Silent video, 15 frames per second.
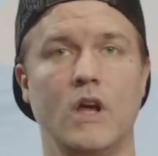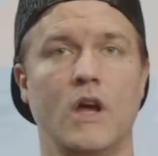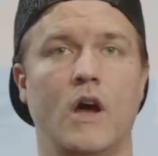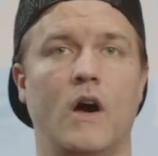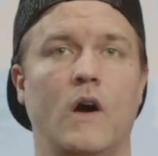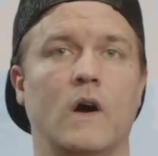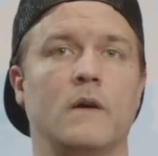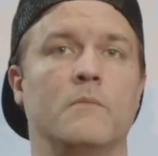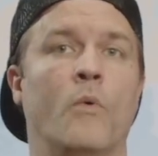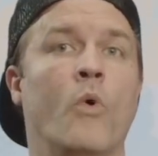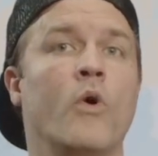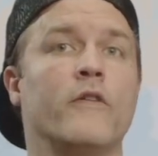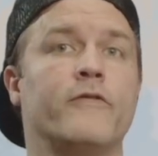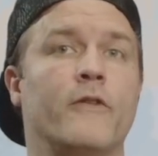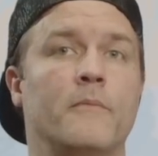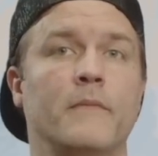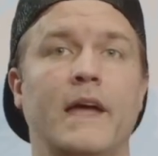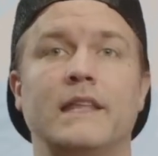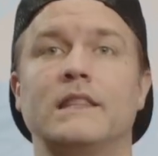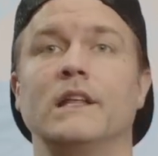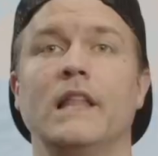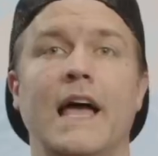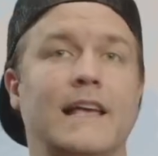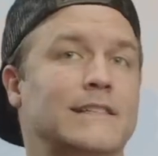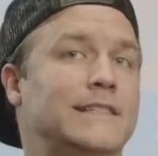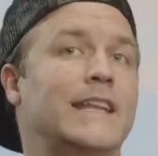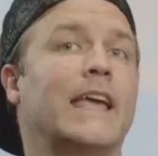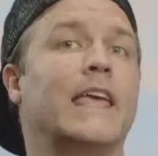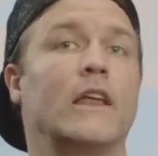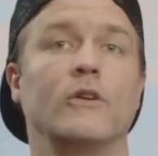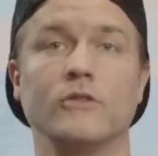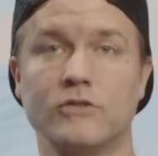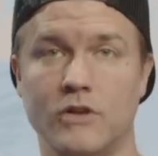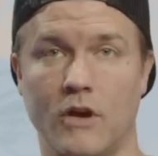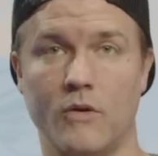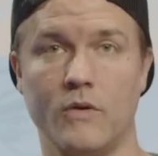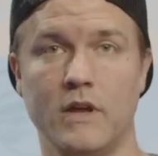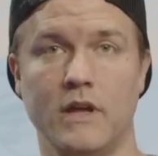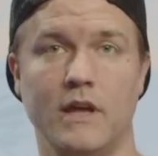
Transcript: are more from like the last decade or so,